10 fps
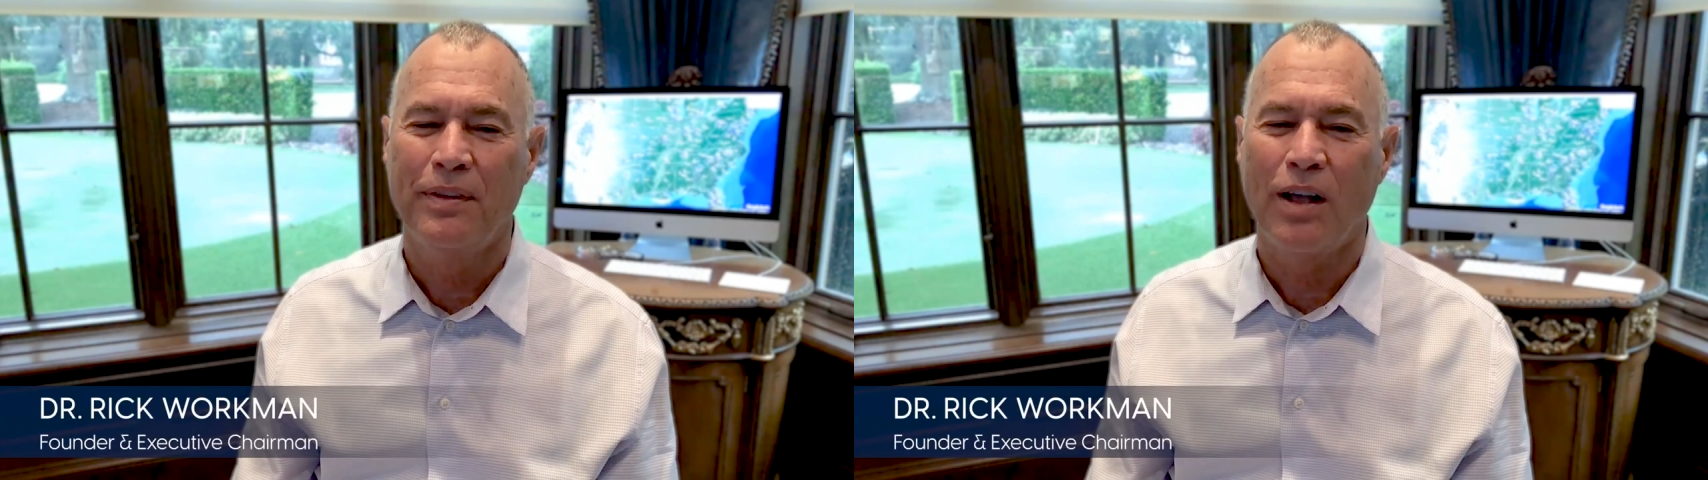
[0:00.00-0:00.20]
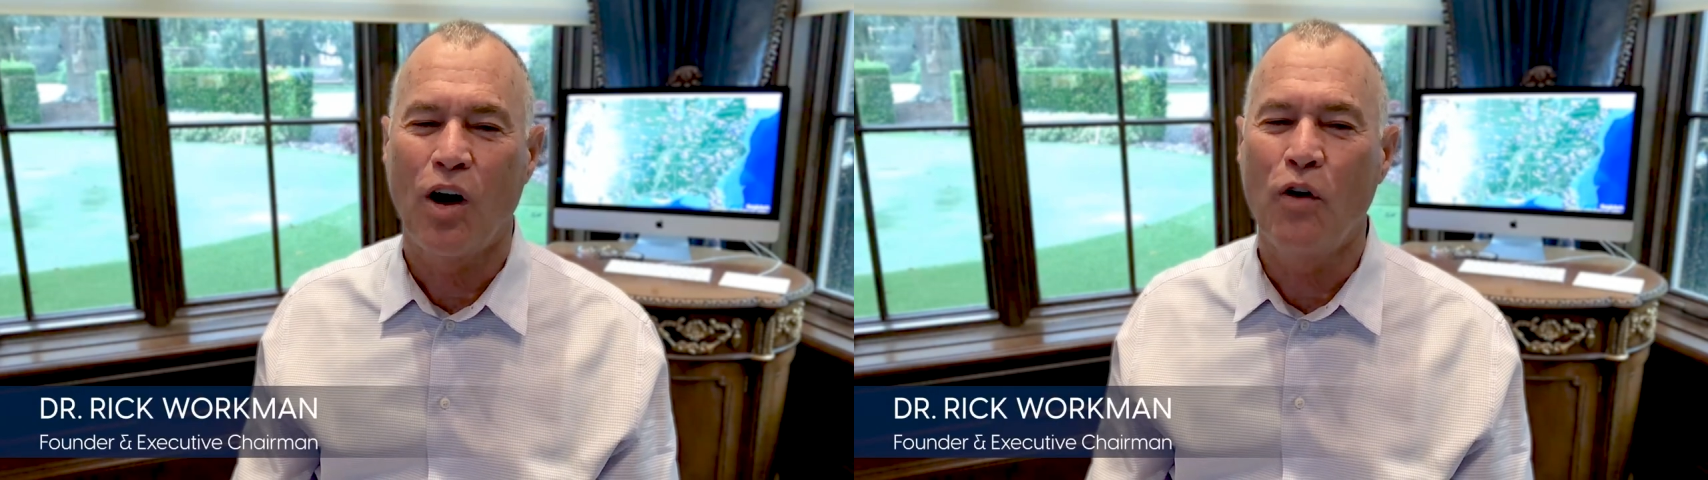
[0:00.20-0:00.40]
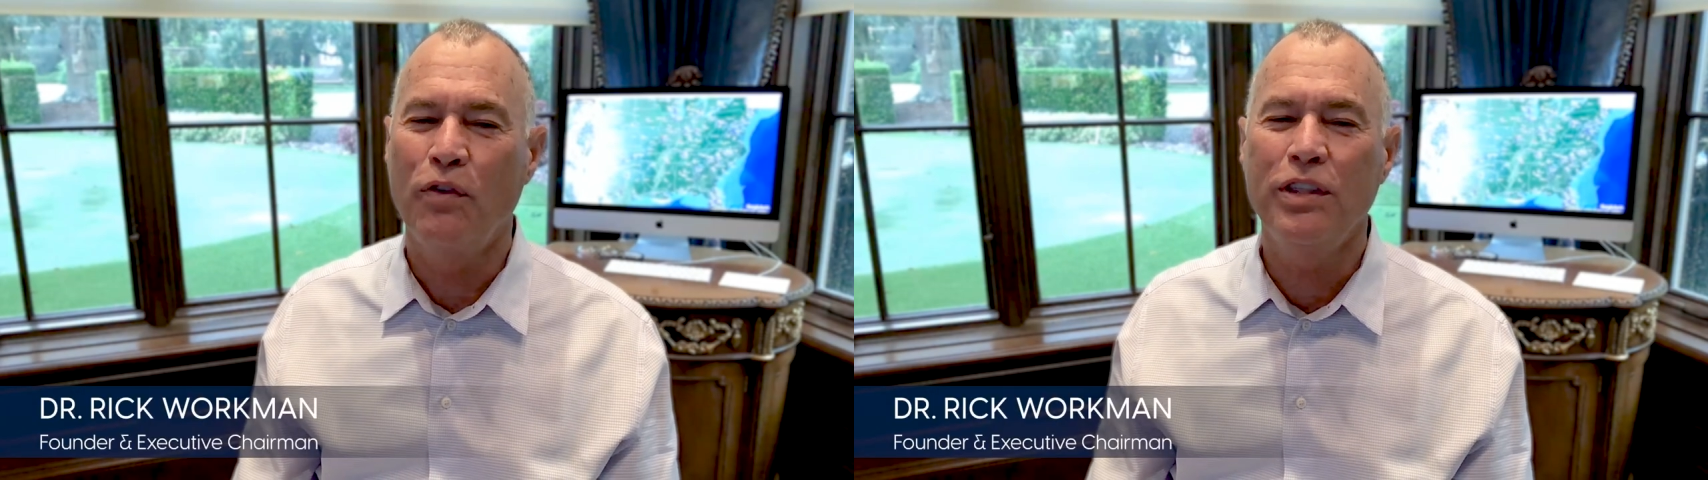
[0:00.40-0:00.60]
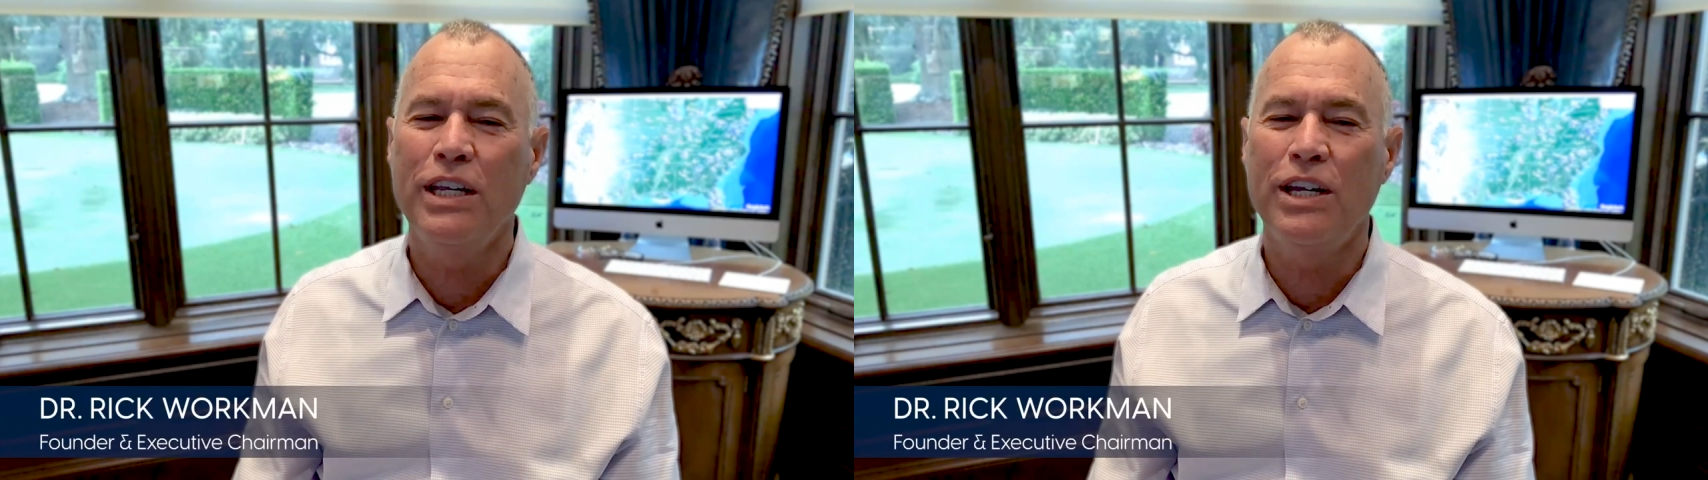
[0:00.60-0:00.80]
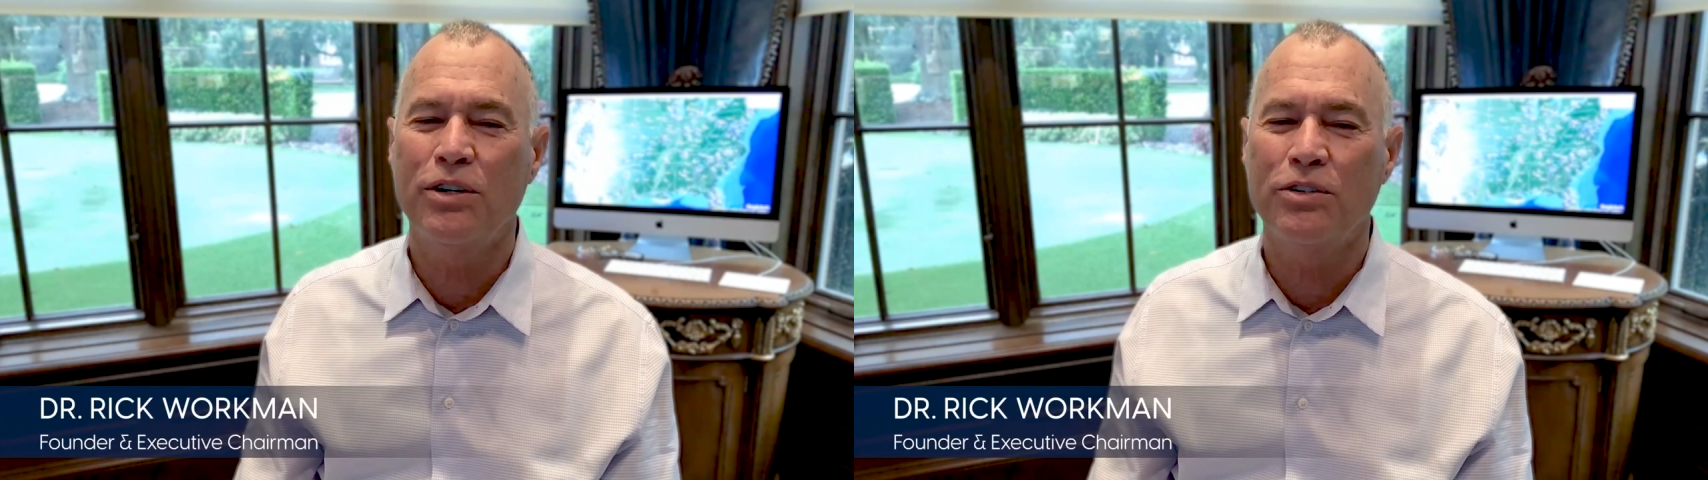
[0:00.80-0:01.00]
Over the
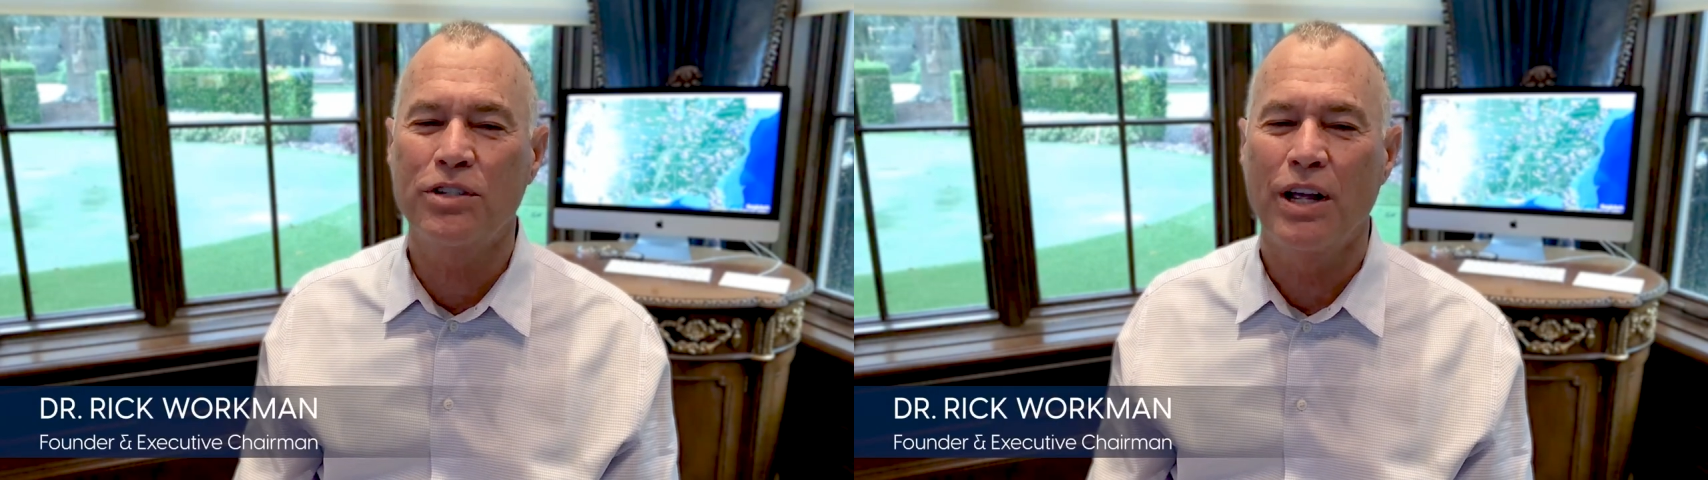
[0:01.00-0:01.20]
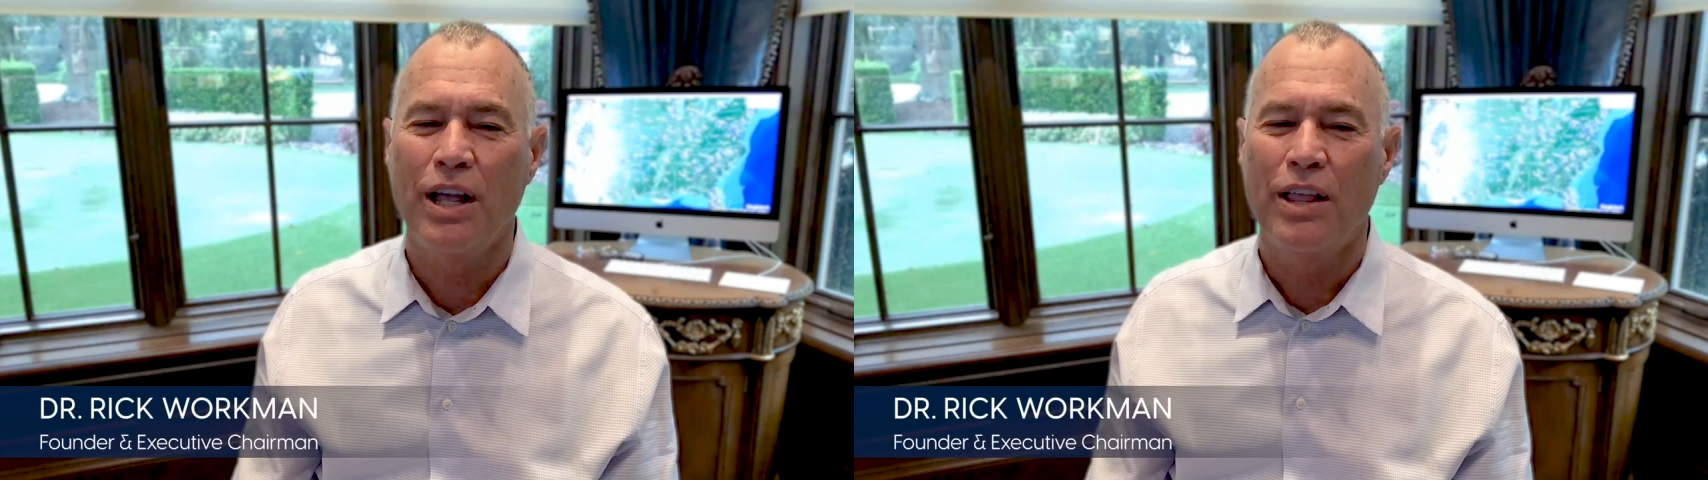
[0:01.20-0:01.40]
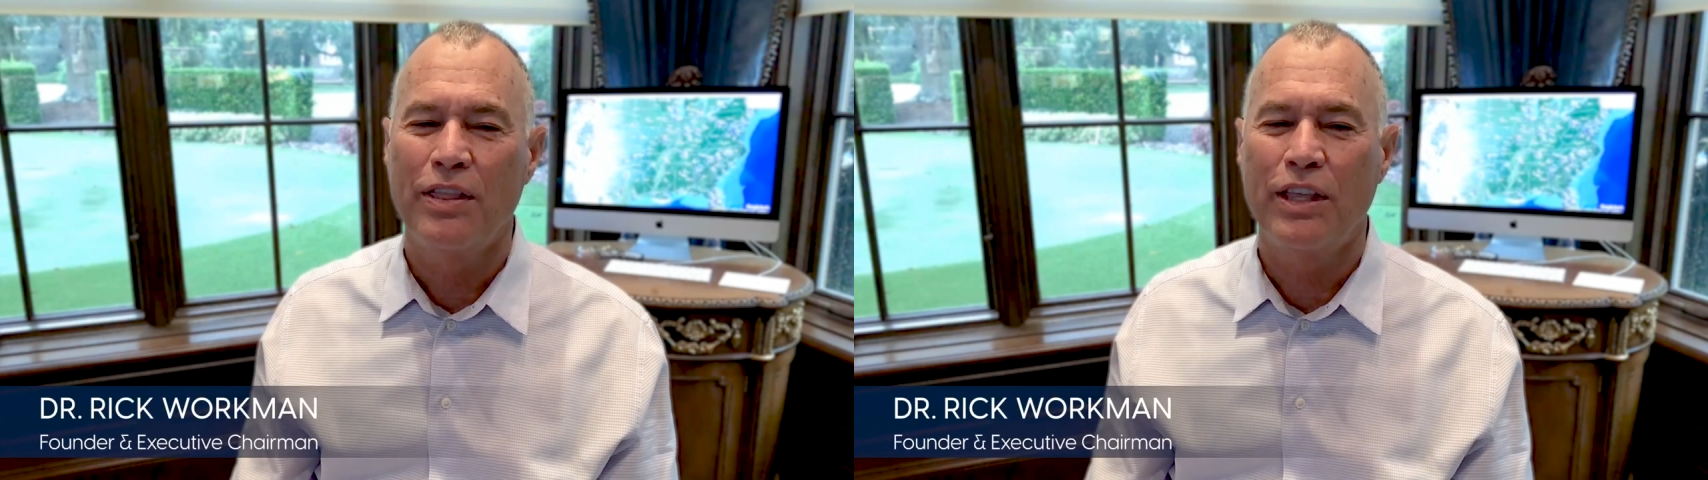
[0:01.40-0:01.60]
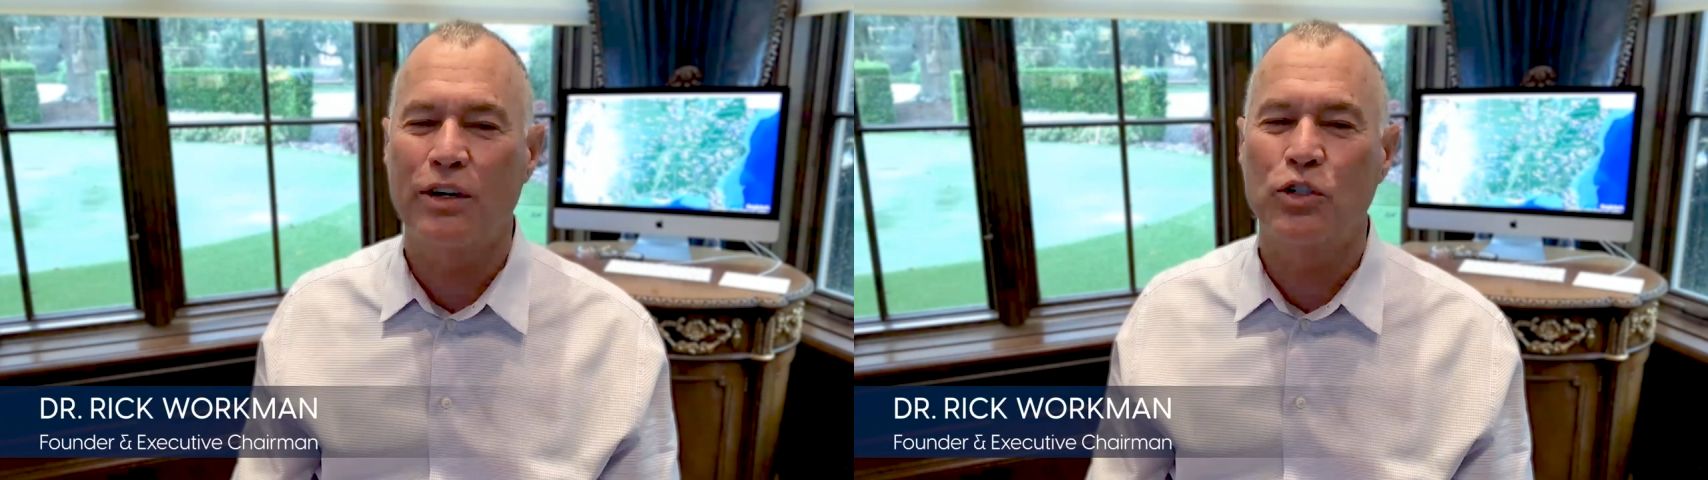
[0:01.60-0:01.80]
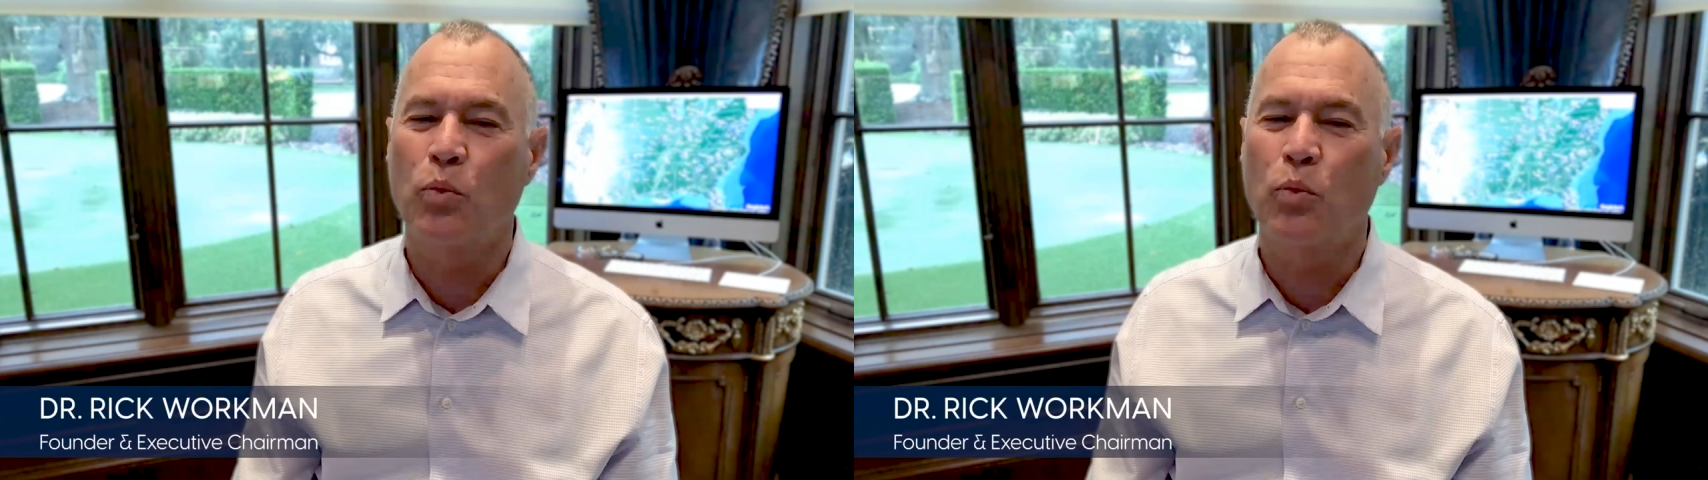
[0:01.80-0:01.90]
years, there is